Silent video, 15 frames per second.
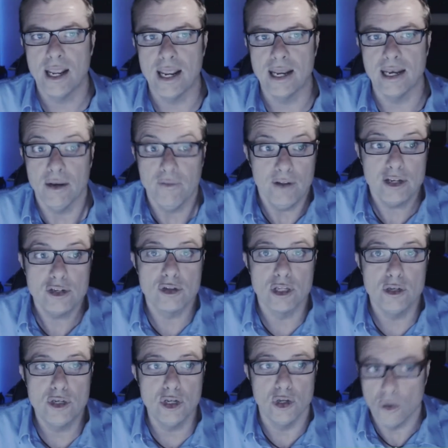And
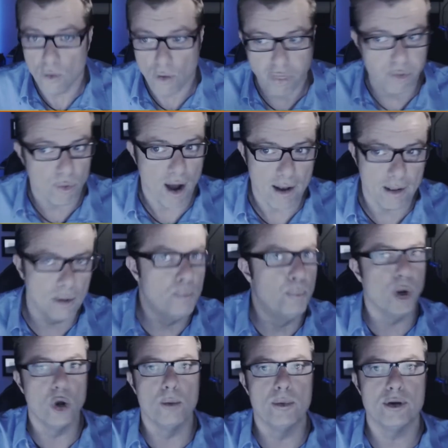eventually you do, throttle it,
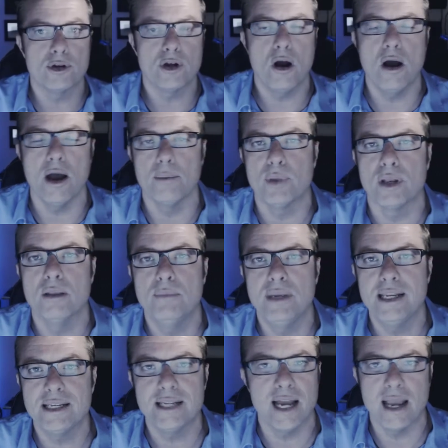boom, and you're gone. But in the
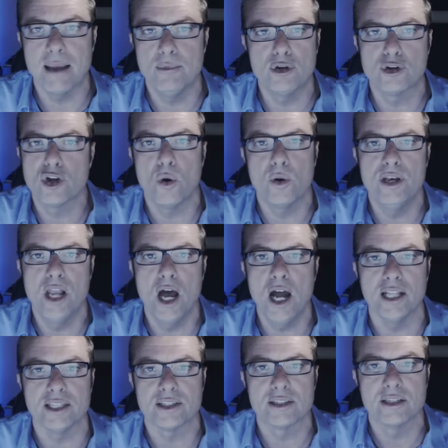meantime, you're going
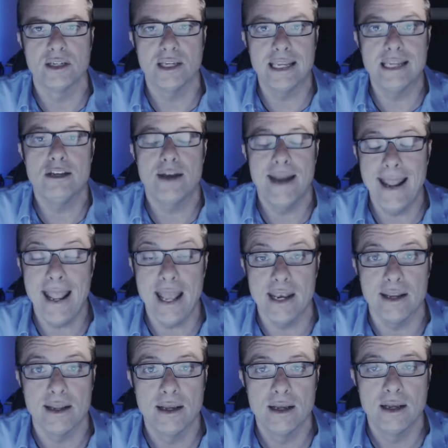nuts in your head.